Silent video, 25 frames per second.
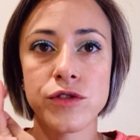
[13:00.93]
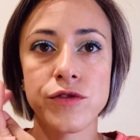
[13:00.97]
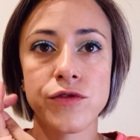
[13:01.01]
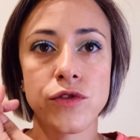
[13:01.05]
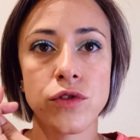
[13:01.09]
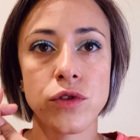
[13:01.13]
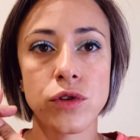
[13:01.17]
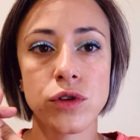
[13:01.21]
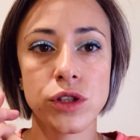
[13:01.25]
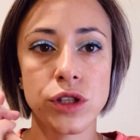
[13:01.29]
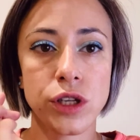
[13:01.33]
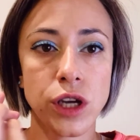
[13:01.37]

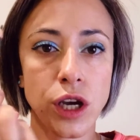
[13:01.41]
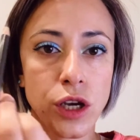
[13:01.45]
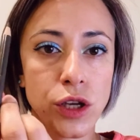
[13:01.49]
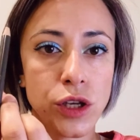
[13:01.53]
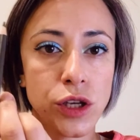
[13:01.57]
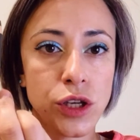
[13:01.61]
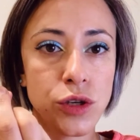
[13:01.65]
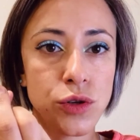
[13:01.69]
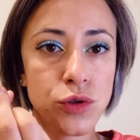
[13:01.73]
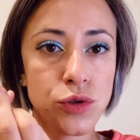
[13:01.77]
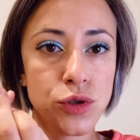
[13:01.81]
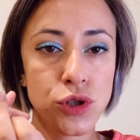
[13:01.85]
first I
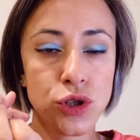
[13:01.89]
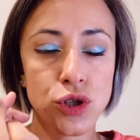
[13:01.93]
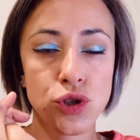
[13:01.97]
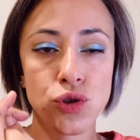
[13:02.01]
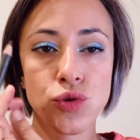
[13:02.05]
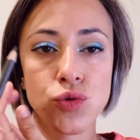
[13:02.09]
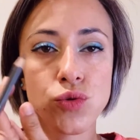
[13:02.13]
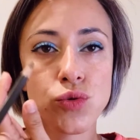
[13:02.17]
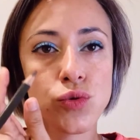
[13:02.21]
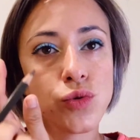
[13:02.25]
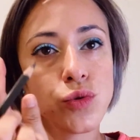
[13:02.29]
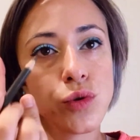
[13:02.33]
use
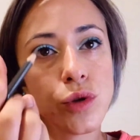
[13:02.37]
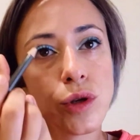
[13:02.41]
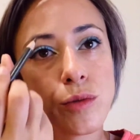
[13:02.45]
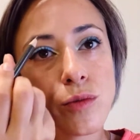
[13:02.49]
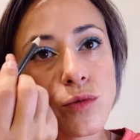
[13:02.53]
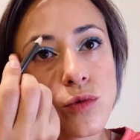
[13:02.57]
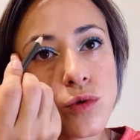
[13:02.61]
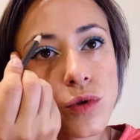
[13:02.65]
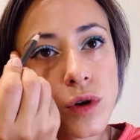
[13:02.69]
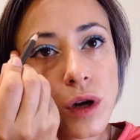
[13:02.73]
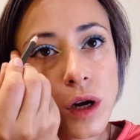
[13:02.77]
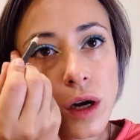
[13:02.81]

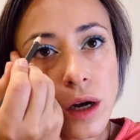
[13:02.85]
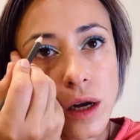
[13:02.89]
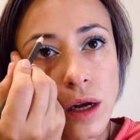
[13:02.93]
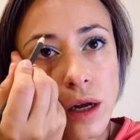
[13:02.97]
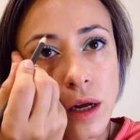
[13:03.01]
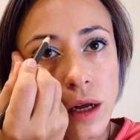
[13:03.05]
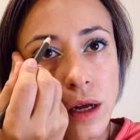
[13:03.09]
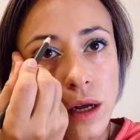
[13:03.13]
Uemura